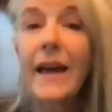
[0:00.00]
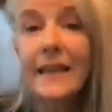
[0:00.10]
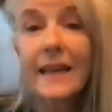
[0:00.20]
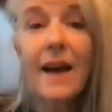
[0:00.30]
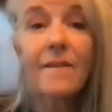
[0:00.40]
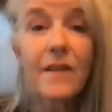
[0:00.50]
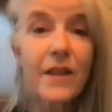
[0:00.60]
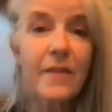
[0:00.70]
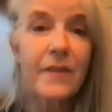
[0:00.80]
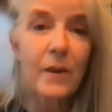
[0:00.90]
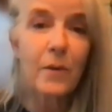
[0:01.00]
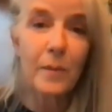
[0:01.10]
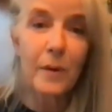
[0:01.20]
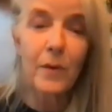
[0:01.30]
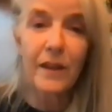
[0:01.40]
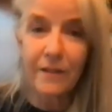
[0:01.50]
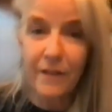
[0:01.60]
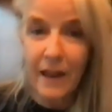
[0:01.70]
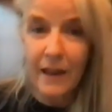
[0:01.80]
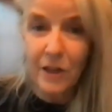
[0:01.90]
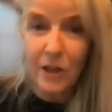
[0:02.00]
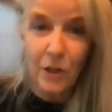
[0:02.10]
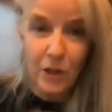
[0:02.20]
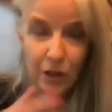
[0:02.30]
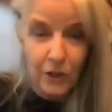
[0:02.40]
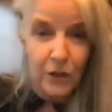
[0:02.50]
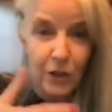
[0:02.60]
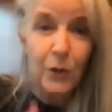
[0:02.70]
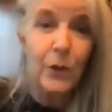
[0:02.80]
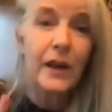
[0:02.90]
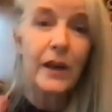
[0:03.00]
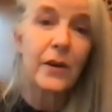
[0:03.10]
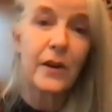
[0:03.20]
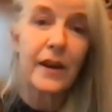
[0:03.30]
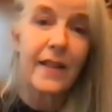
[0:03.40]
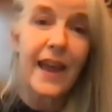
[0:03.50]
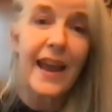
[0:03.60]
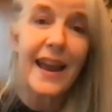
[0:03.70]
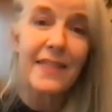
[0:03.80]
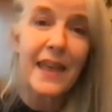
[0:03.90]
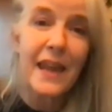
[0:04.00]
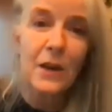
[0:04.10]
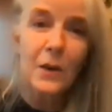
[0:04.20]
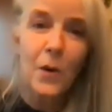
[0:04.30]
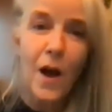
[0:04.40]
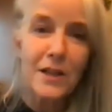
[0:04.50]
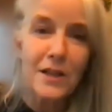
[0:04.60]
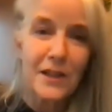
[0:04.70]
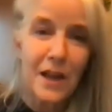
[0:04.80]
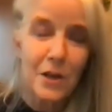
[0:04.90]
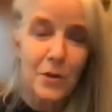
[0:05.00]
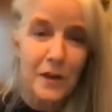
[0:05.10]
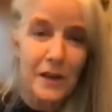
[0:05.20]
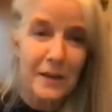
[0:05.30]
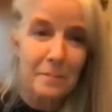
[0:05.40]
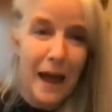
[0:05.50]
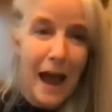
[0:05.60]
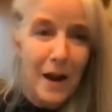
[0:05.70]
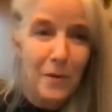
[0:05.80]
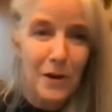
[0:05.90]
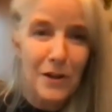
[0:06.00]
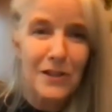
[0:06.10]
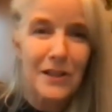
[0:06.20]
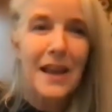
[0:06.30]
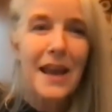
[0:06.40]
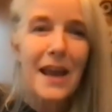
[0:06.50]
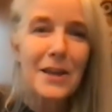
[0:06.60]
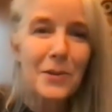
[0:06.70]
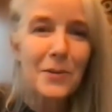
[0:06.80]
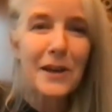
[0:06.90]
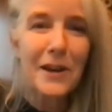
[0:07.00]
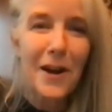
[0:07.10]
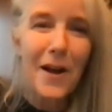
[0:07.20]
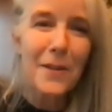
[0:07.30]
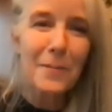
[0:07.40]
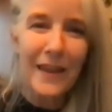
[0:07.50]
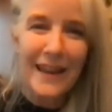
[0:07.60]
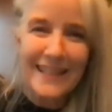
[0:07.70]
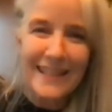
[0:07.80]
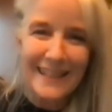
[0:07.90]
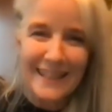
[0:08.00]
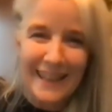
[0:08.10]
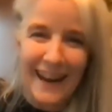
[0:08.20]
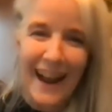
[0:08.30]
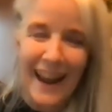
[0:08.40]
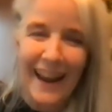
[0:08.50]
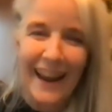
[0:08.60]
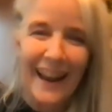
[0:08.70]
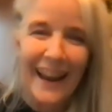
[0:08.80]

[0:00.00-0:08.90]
I did have the thought that it would be really fun to do it here in LA and then cross the country backwards and do it in all the places that I.